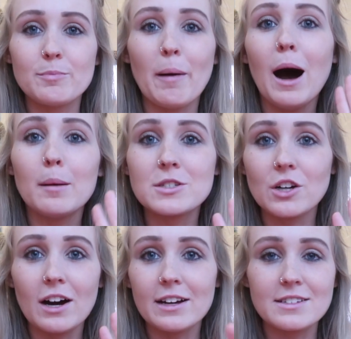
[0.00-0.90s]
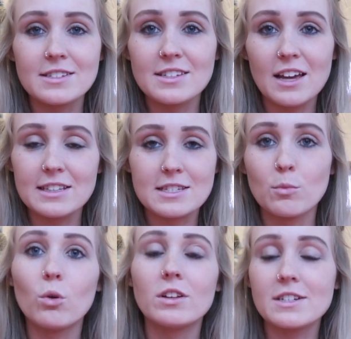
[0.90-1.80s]
palm size and
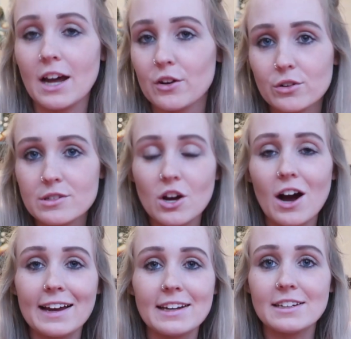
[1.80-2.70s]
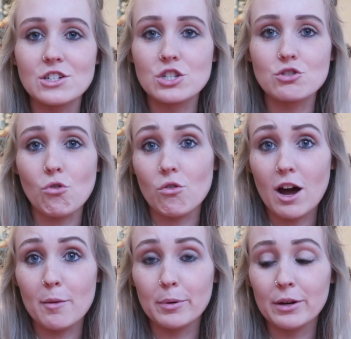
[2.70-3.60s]
smaller tattoos that I can just draw
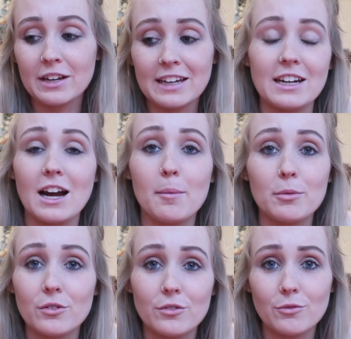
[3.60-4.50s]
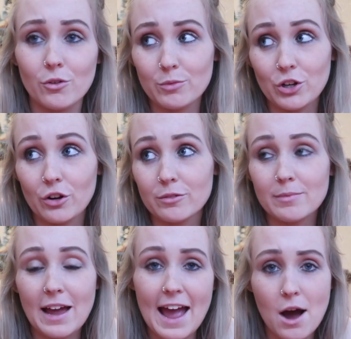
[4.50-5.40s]
up in a couple of, you know,
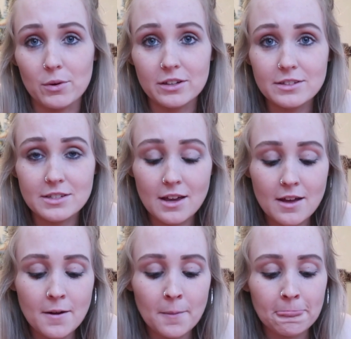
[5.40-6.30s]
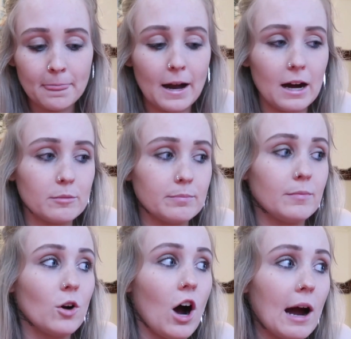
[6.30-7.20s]
hours,
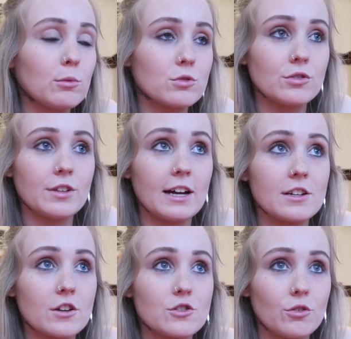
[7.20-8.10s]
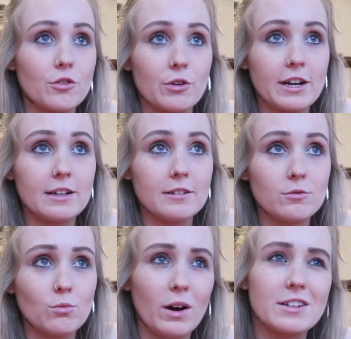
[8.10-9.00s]
I will do that
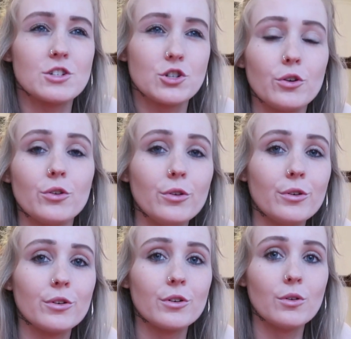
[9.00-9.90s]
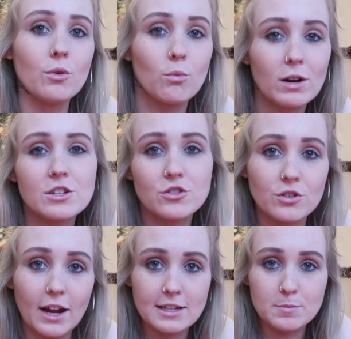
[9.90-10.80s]
1 to
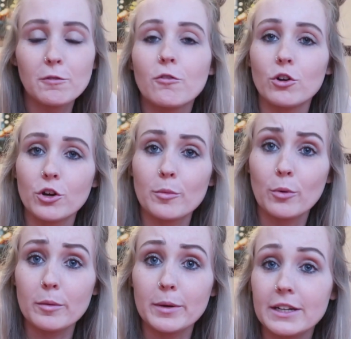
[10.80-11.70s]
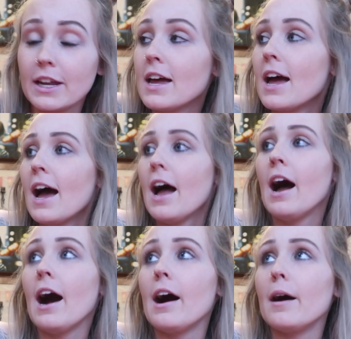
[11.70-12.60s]
2 days before your appointment.
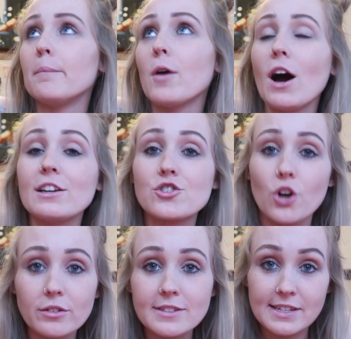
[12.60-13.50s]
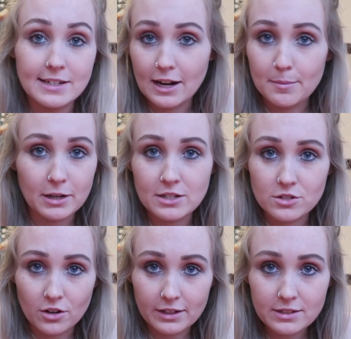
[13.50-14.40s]
I don't send out my
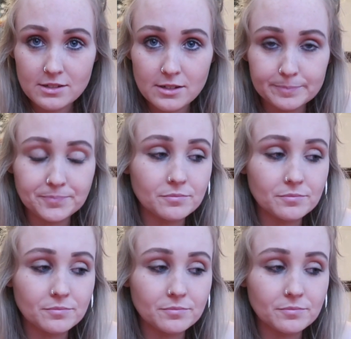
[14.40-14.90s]
designs